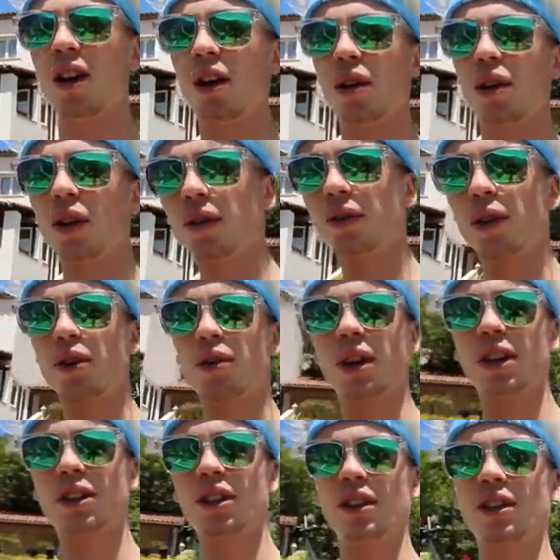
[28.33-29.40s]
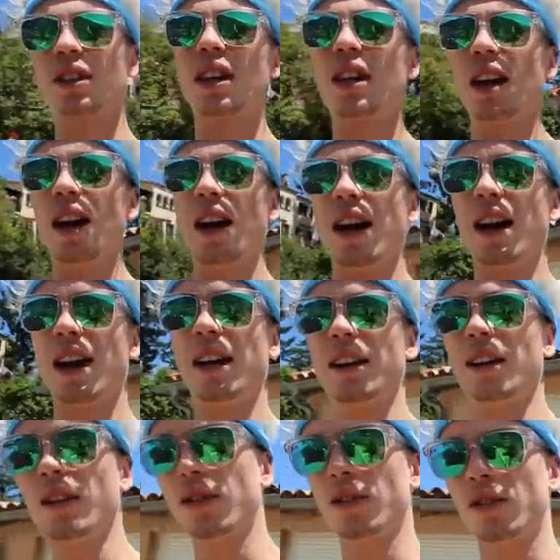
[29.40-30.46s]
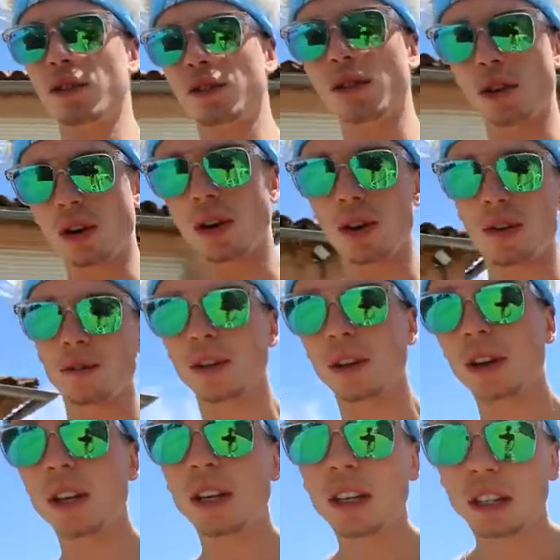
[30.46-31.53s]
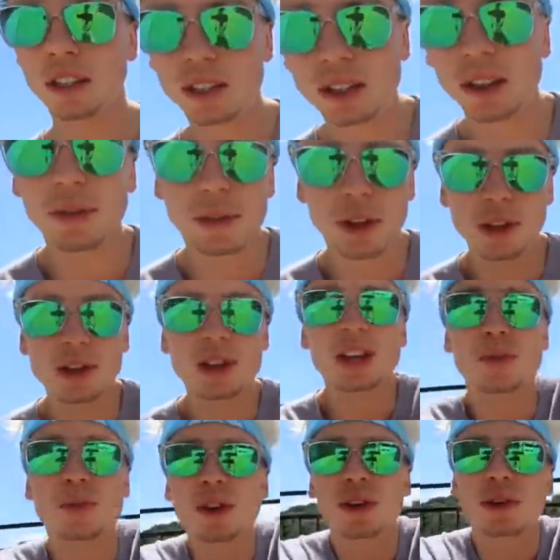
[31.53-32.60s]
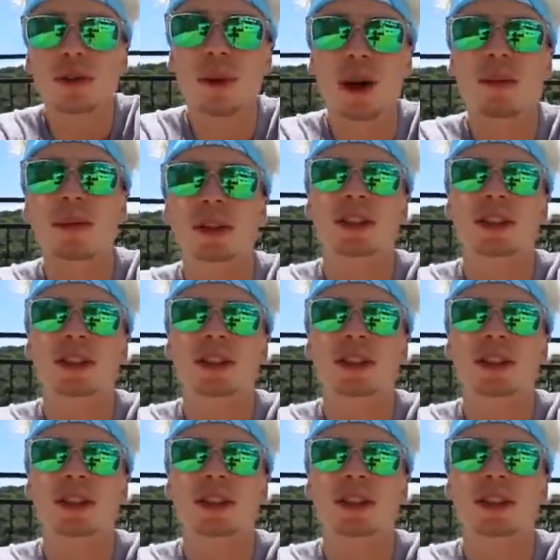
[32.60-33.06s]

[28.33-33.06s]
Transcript: a lot of your questions and just a lot of the stuff that you guys wonder about,